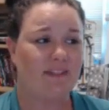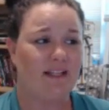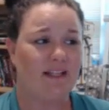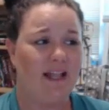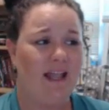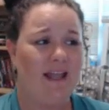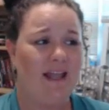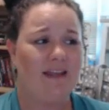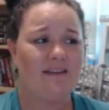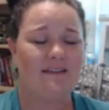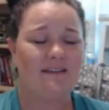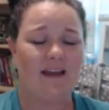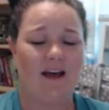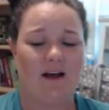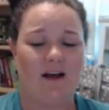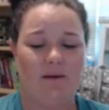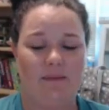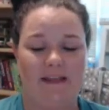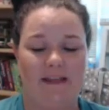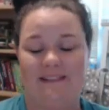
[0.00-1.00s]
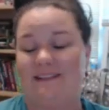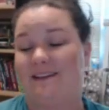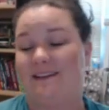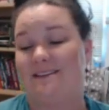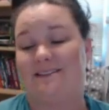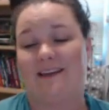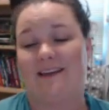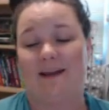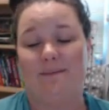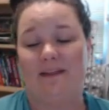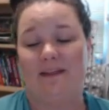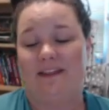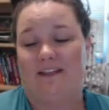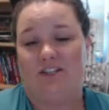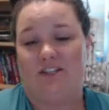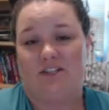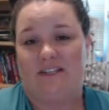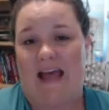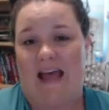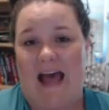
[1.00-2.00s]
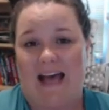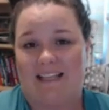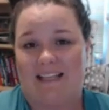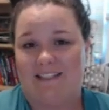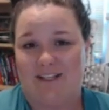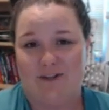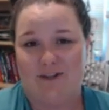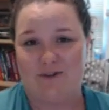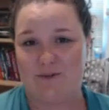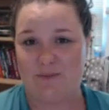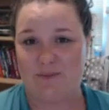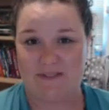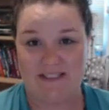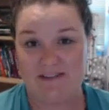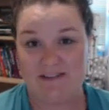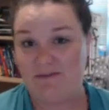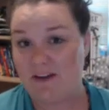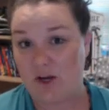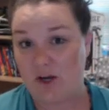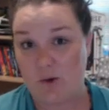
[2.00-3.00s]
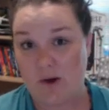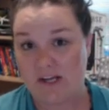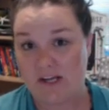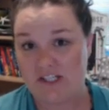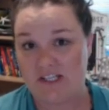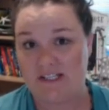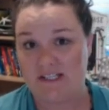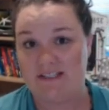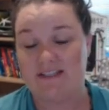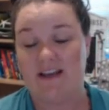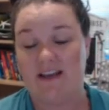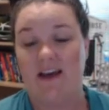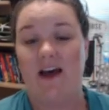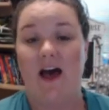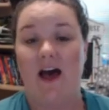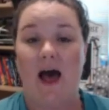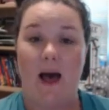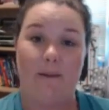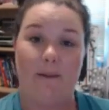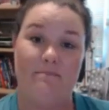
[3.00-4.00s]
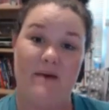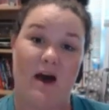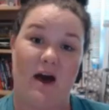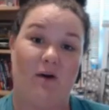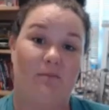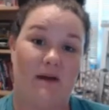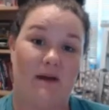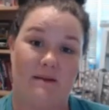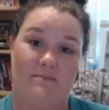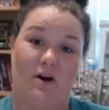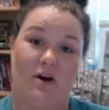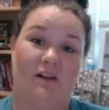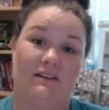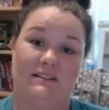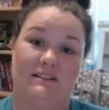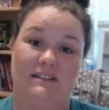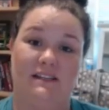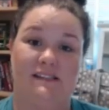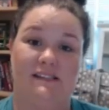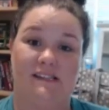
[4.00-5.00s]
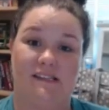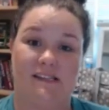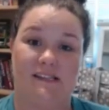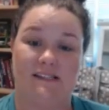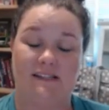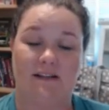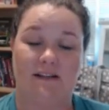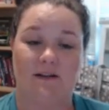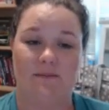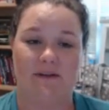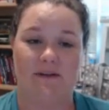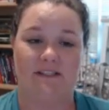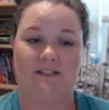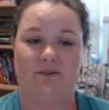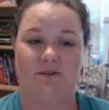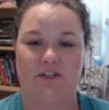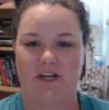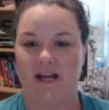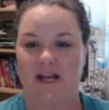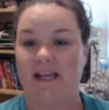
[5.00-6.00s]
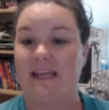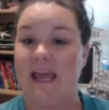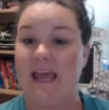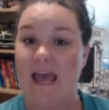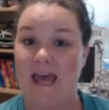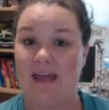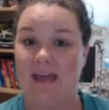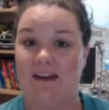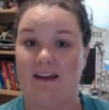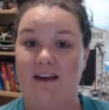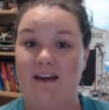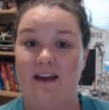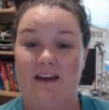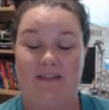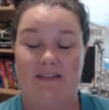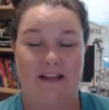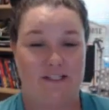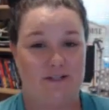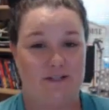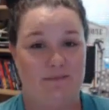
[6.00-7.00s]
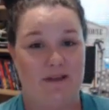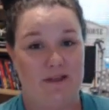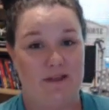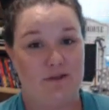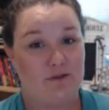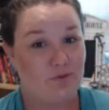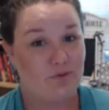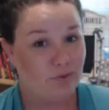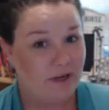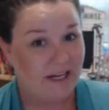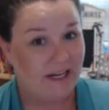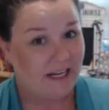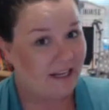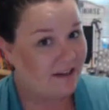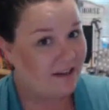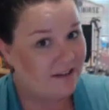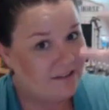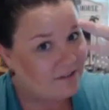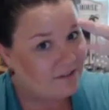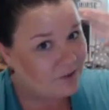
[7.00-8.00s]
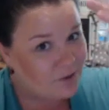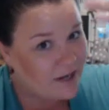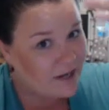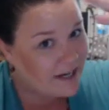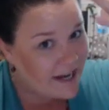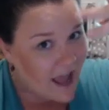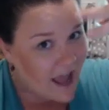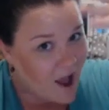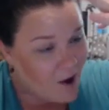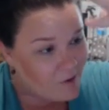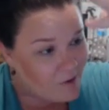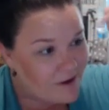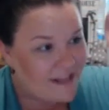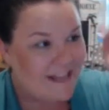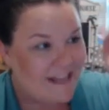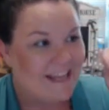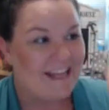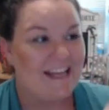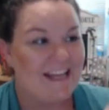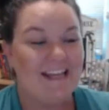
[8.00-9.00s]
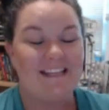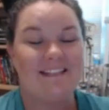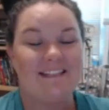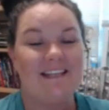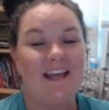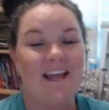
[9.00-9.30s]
and it's an assignment that just asks you specific questions about my policies in the syllabus. So again, that should be three now, easy